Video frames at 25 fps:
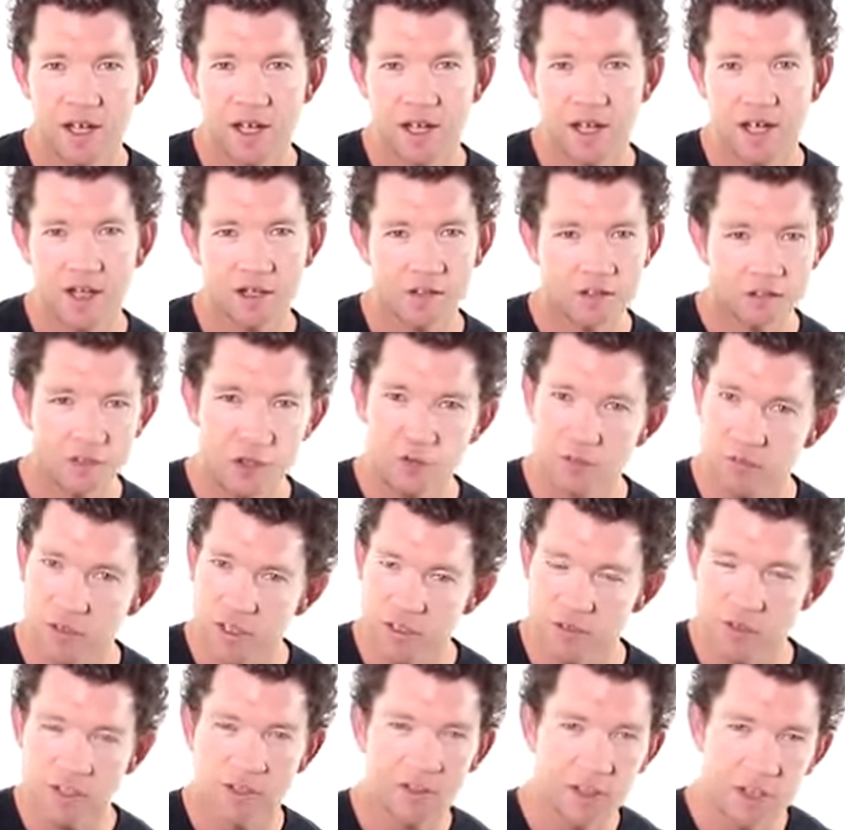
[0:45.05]
And don't
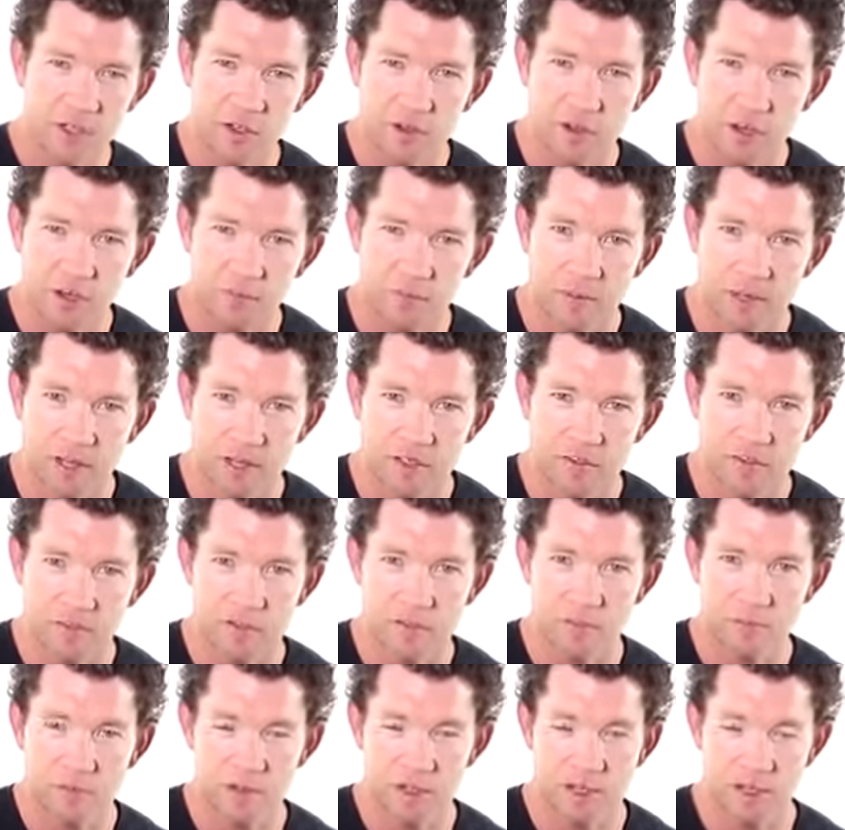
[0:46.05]
forget to hit the like
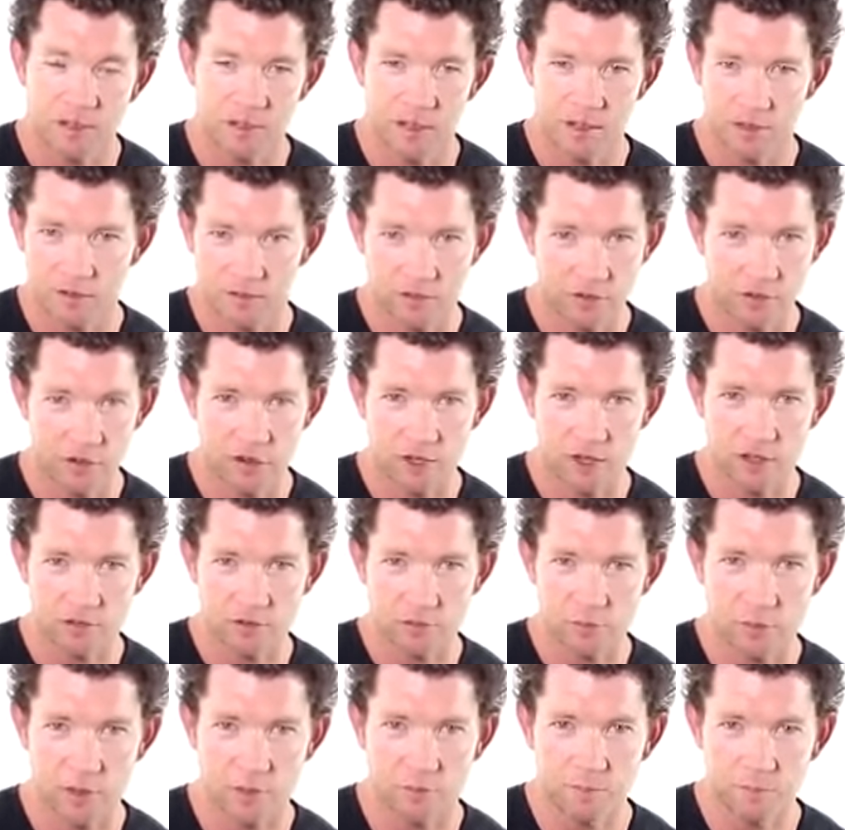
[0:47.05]
page, to be the like
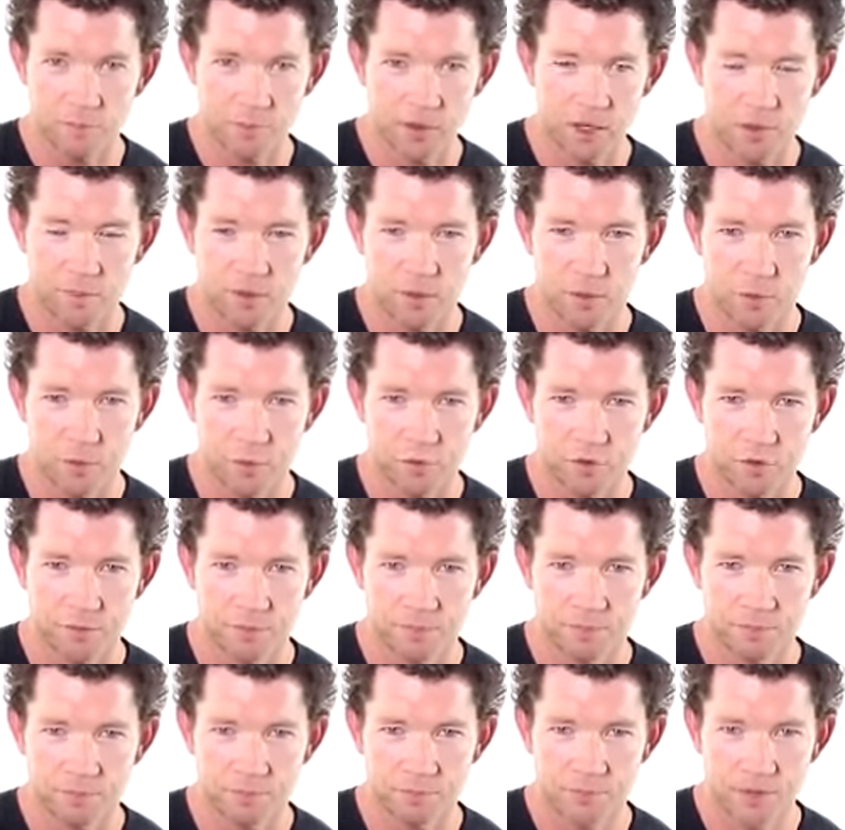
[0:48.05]
as well. That'd be
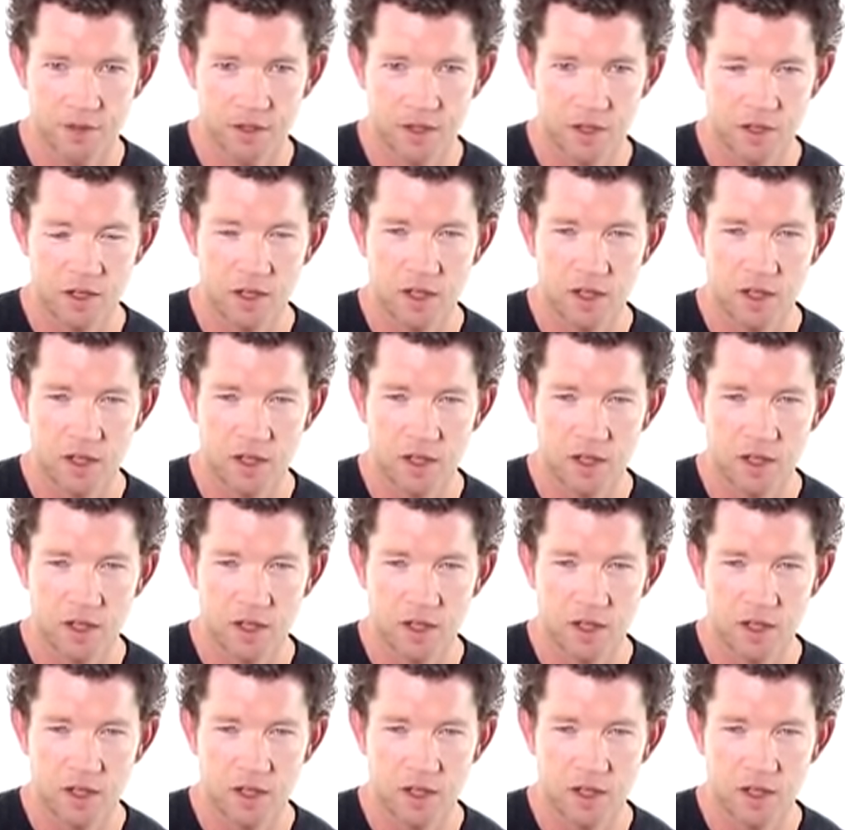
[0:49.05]
awesome.